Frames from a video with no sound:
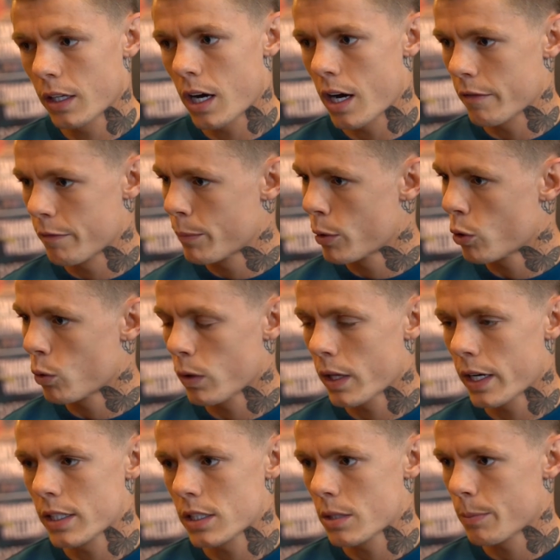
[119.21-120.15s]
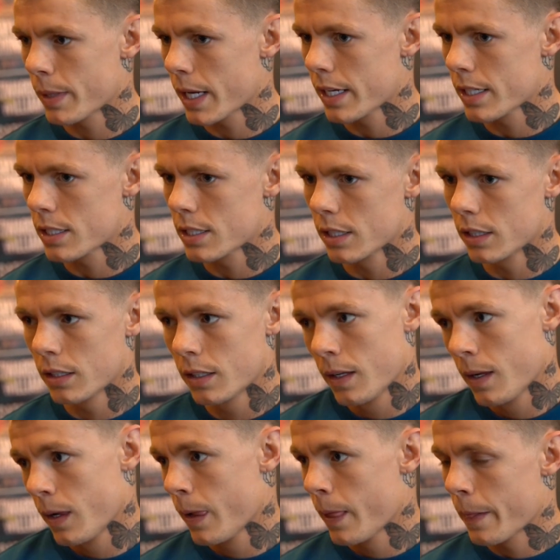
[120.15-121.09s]
i've put all that into place and
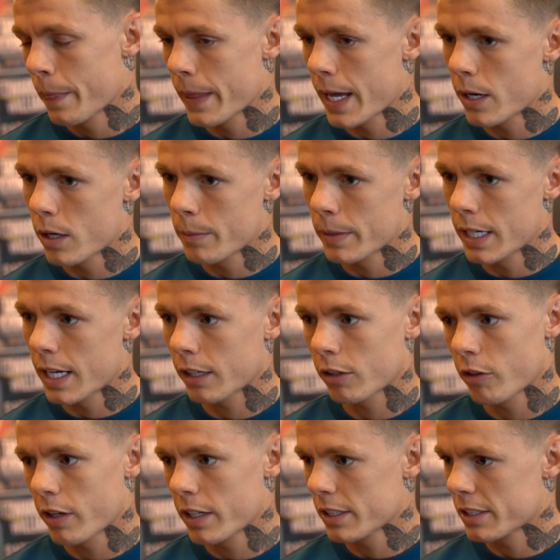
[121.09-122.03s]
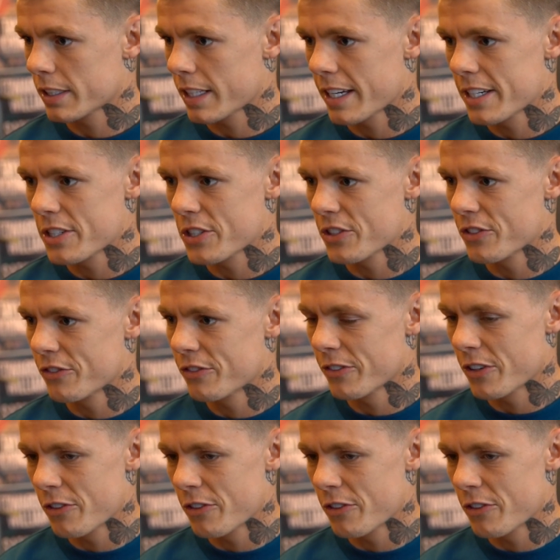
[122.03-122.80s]
now i'm in that great stage of,